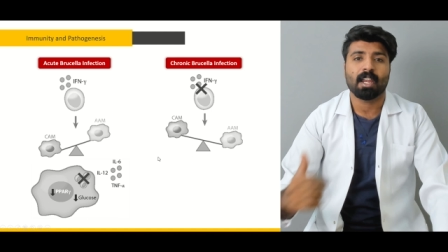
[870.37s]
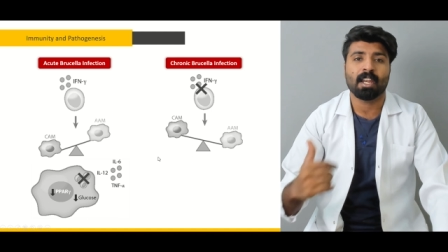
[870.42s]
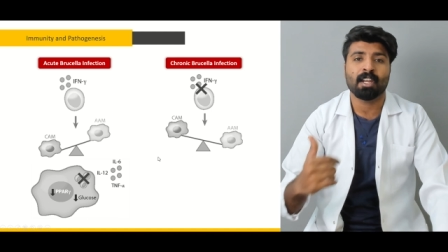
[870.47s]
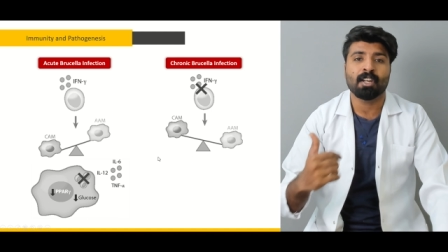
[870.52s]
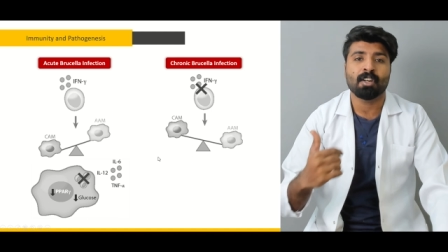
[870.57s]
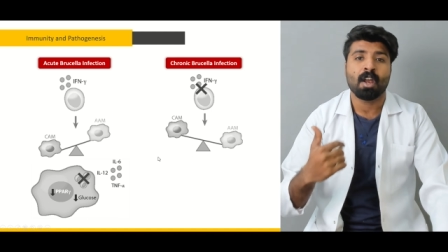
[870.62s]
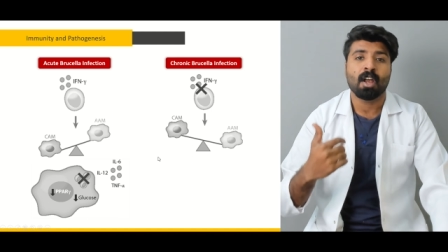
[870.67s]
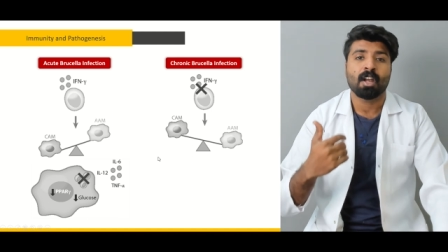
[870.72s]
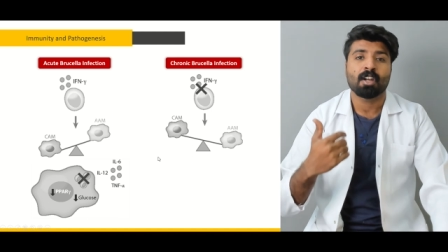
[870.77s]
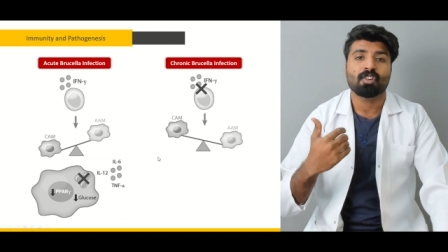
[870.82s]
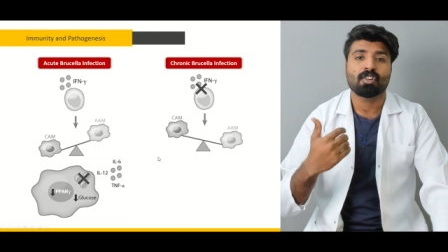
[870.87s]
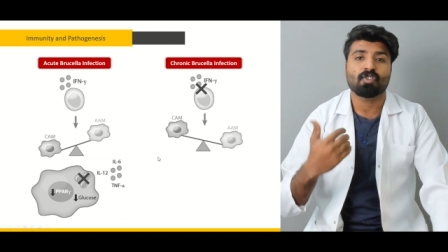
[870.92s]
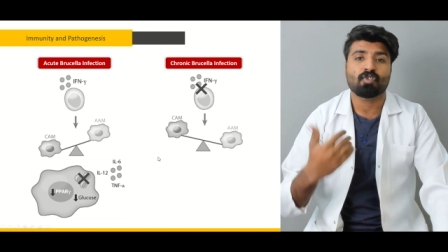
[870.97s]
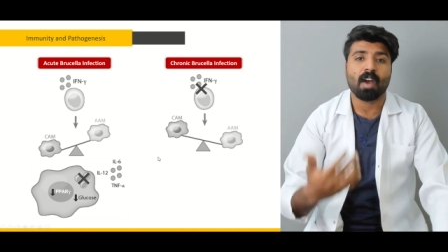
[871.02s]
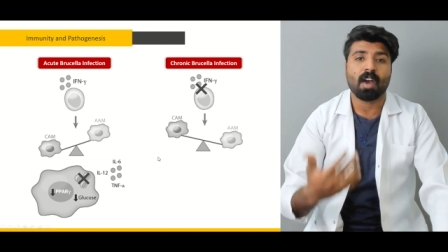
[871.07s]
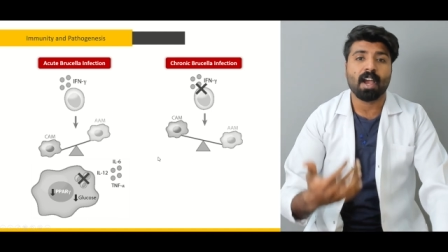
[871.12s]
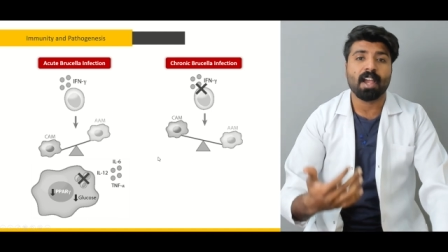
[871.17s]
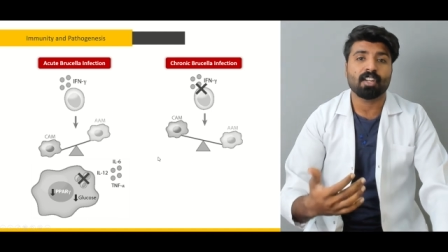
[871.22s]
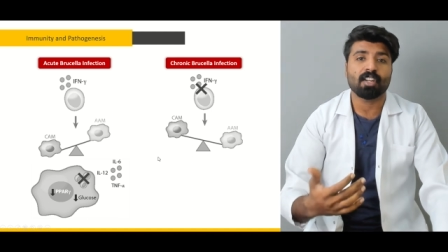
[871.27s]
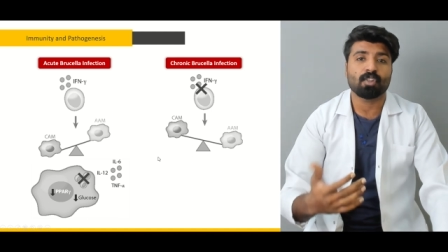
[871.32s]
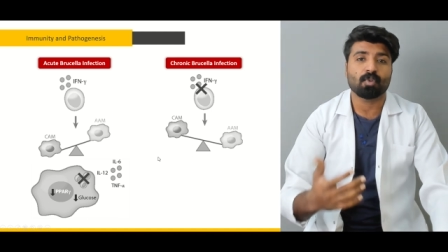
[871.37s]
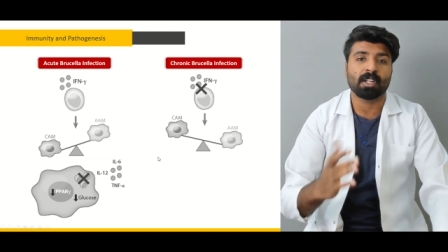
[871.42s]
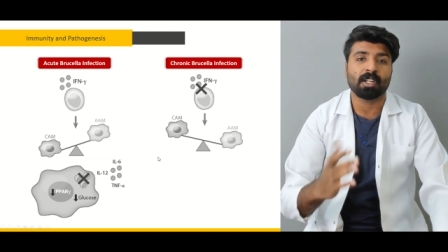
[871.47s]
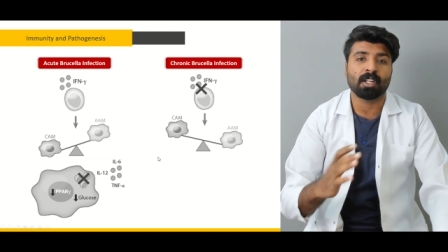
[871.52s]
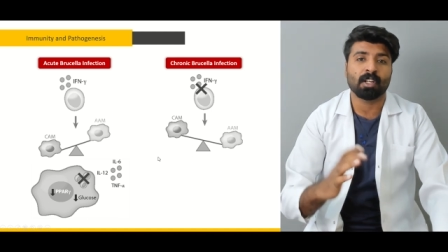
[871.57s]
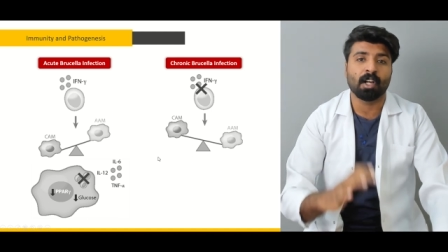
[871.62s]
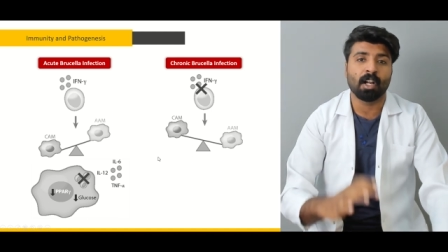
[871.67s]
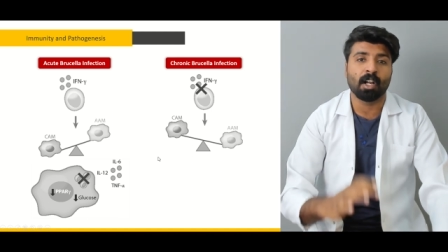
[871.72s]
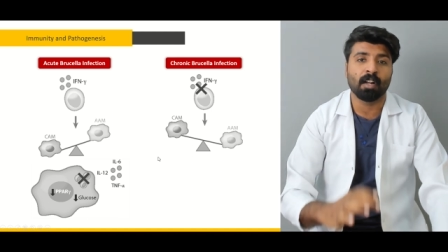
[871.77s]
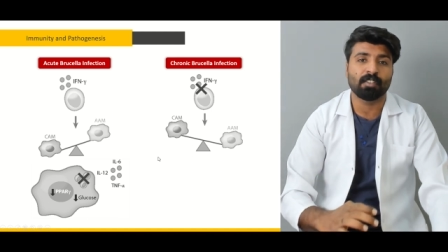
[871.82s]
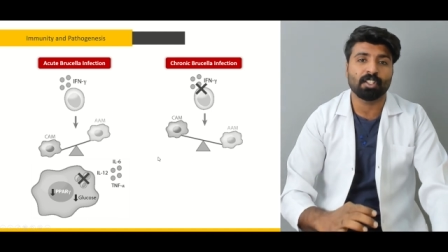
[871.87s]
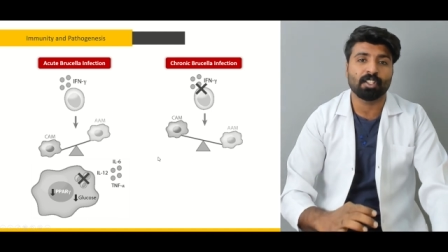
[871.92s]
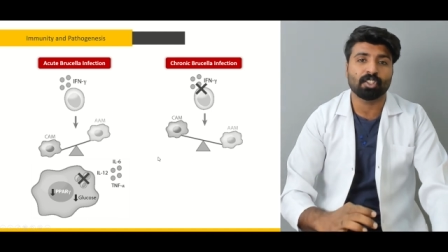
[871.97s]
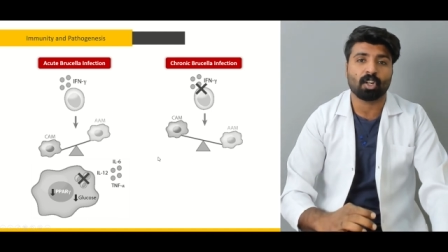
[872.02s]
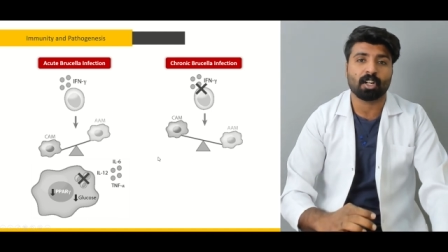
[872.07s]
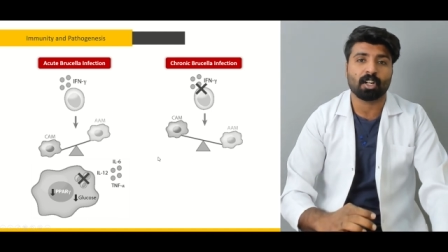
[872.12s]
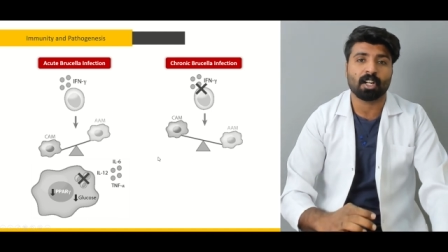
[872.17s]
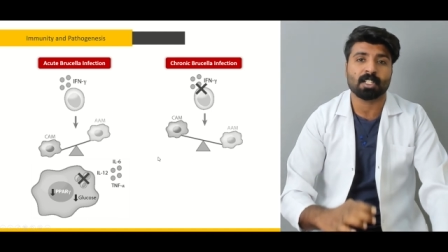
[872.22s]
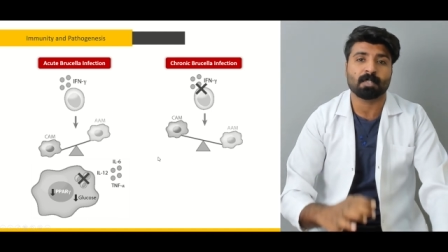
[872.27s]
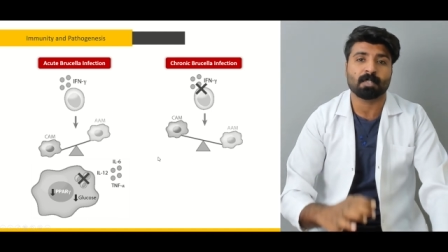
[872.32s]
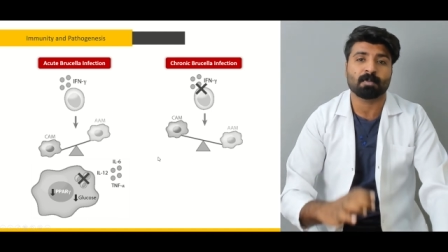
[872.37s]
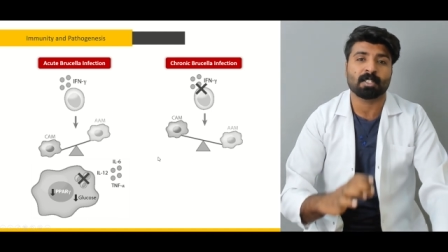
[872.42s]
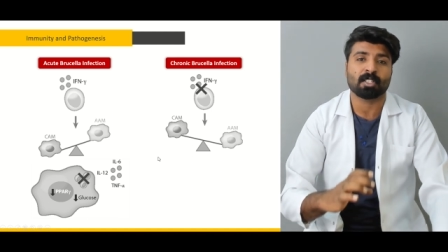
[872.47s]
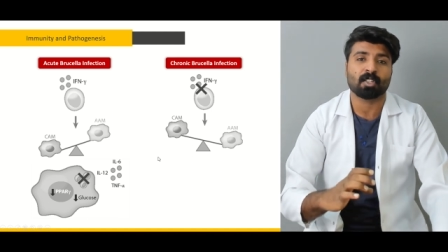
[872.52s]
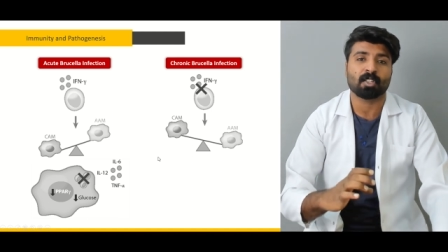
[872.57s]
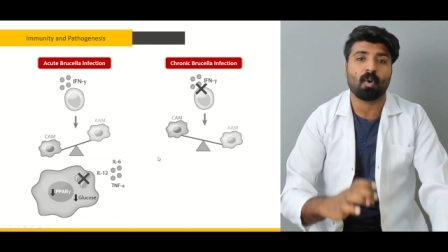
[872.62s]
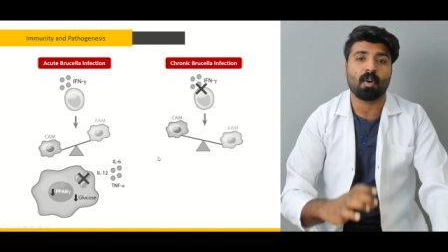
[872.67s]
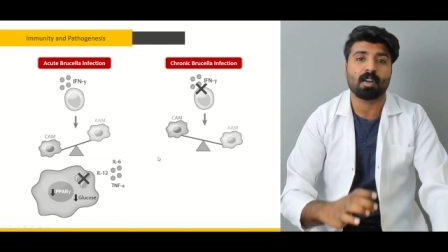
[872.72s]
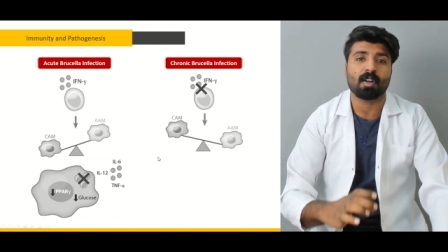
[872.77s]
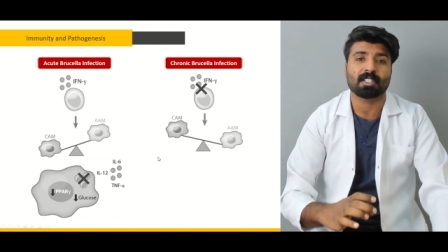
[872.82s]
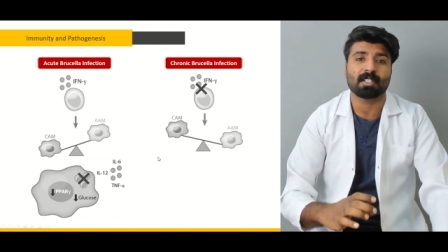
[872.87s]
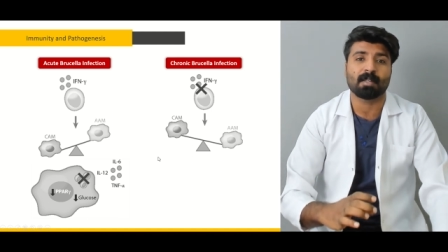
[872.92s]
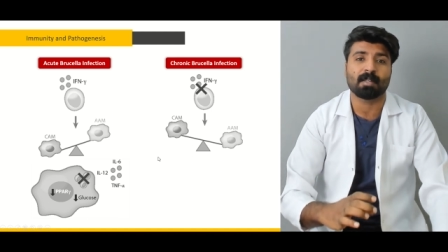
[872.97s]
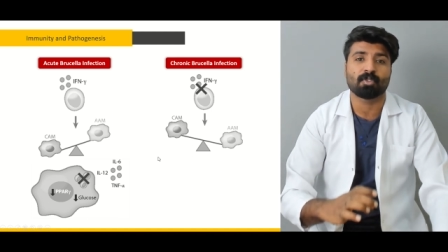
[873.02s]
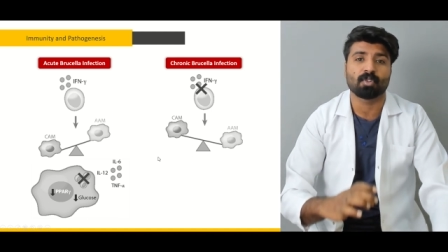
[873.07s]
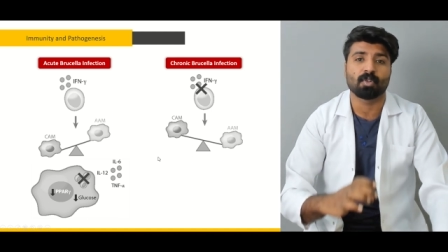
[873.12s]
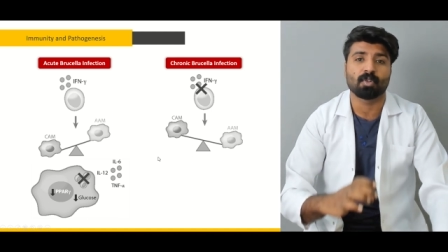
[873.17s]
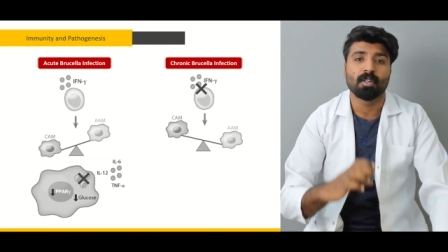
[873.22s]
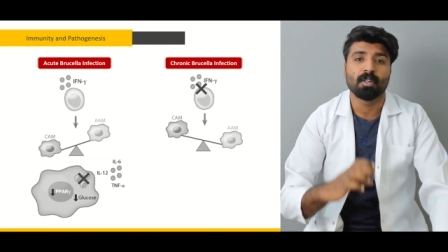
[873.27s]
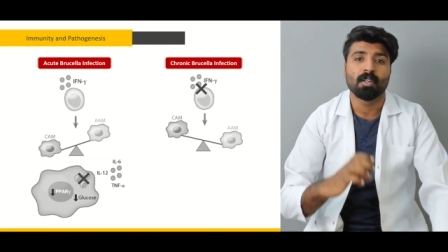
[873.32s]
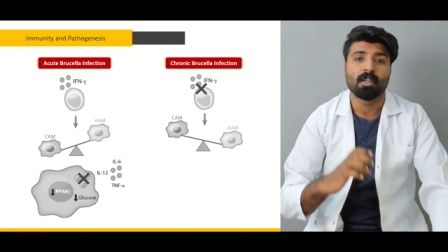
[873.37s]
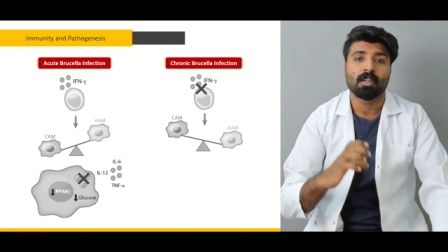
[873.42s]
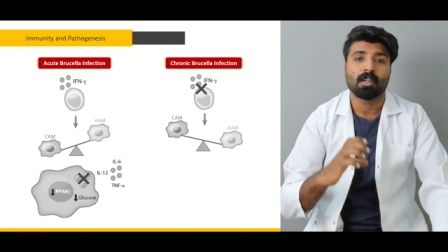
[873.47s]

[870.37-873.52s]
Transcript: and try to engulf these organisms and cause them to